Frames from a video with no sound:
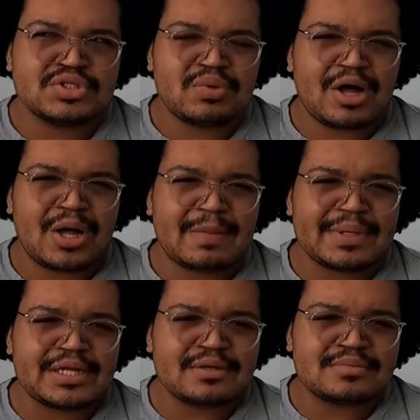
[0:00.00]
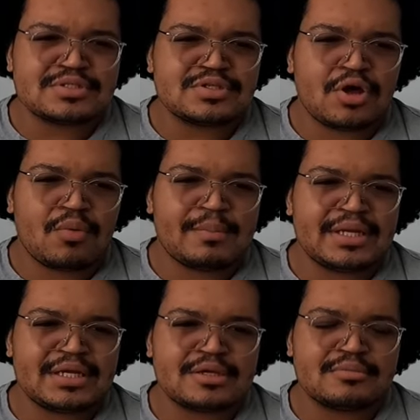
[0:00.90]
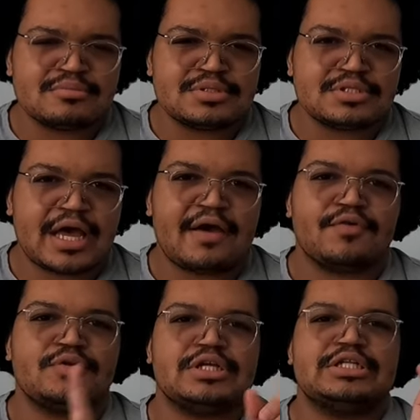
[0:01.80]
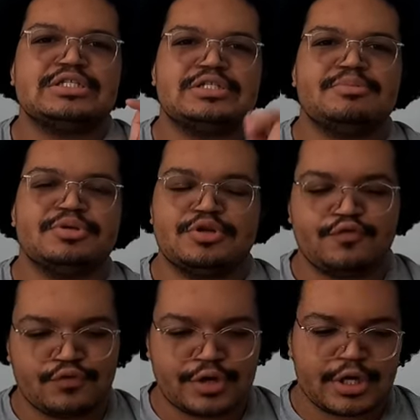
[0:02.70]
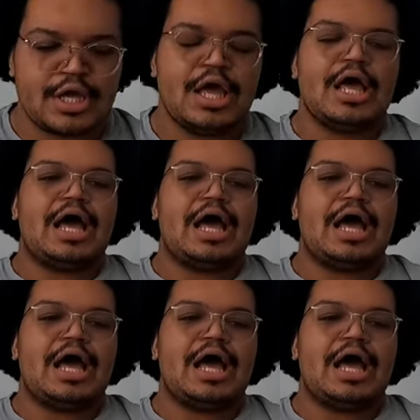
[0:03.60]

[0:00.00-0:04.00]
Do all mediums? No, mediums have only the zipper in the front.